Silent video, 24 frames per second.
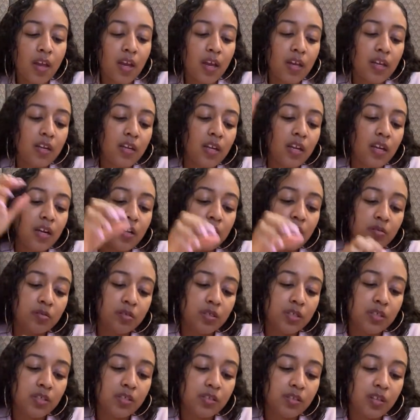And now
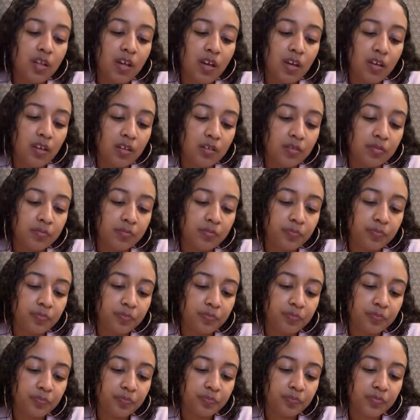it's like
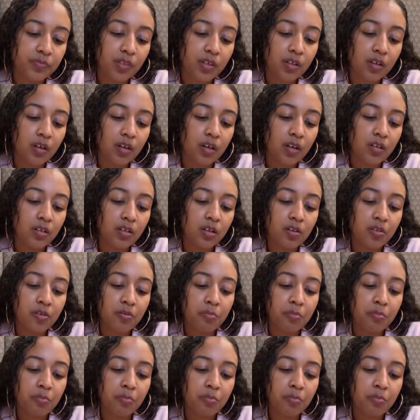another